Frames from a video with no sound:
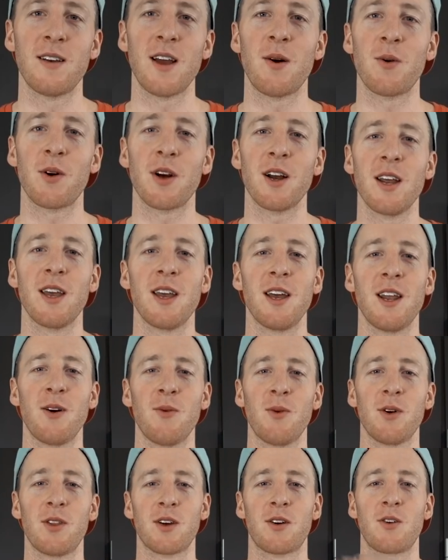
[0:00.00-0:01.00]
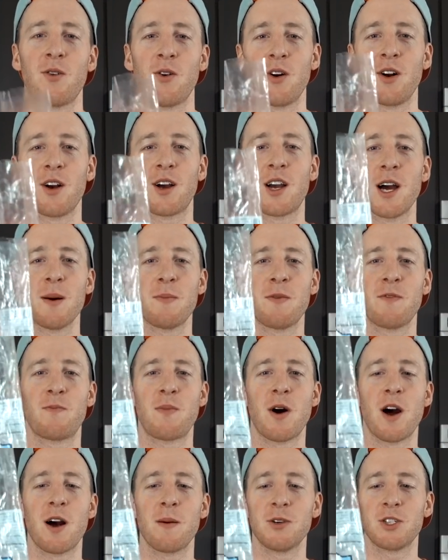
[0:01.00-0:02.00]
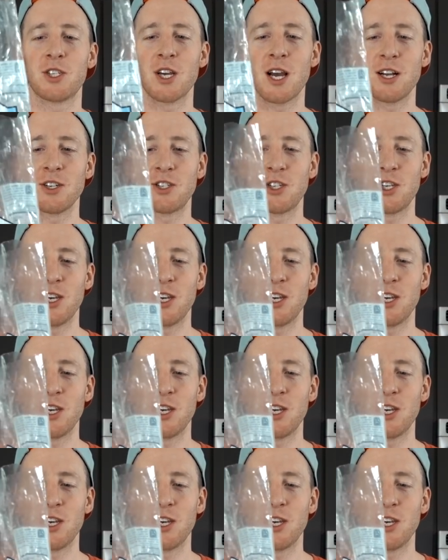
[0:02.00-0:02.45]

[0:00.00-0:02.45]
Now we're gonna hit it with a quarter cup of Parmesan